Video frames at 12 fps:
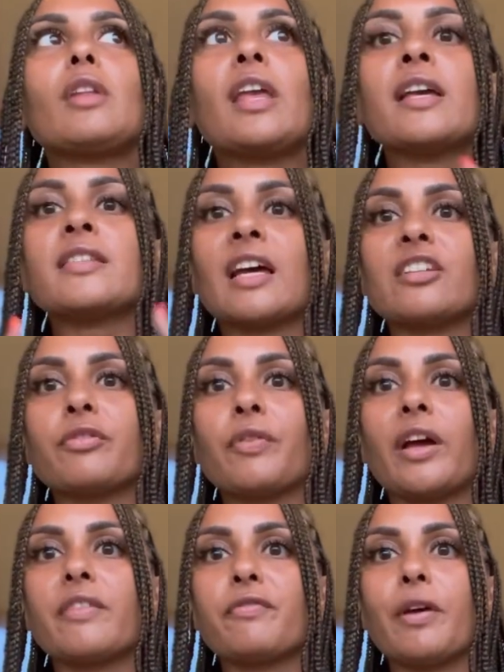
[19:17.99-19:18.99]
It's at
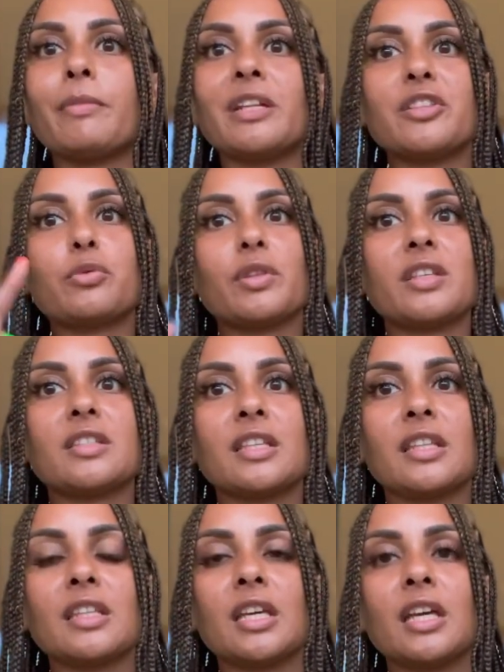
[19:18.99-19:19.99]
Divine Feminines with a Z
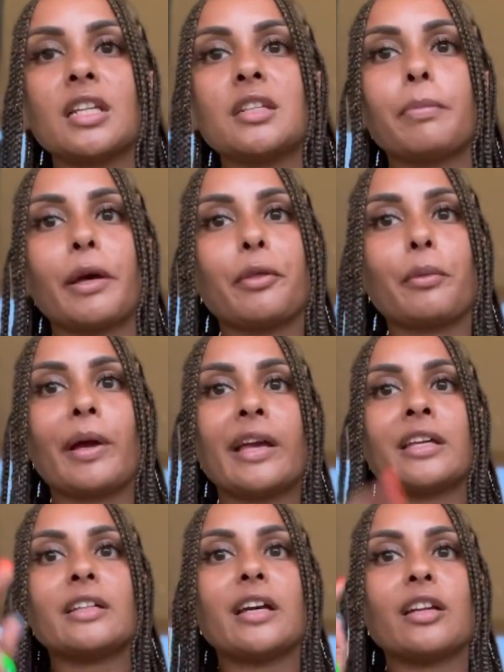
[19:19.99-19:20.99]
at the end, by the
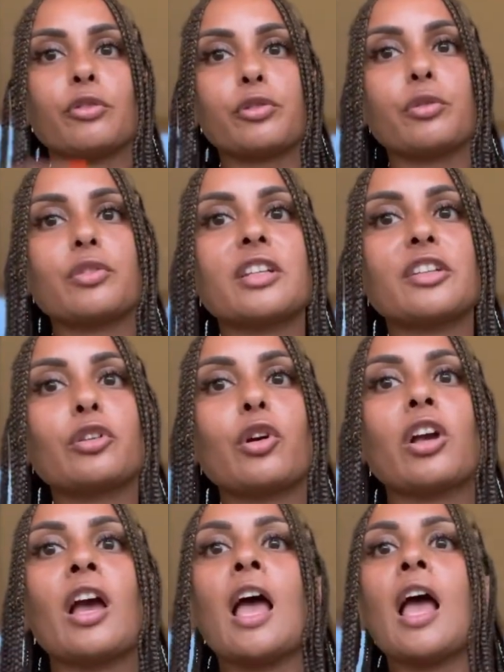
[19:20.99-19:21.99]
way, and also on TikTok.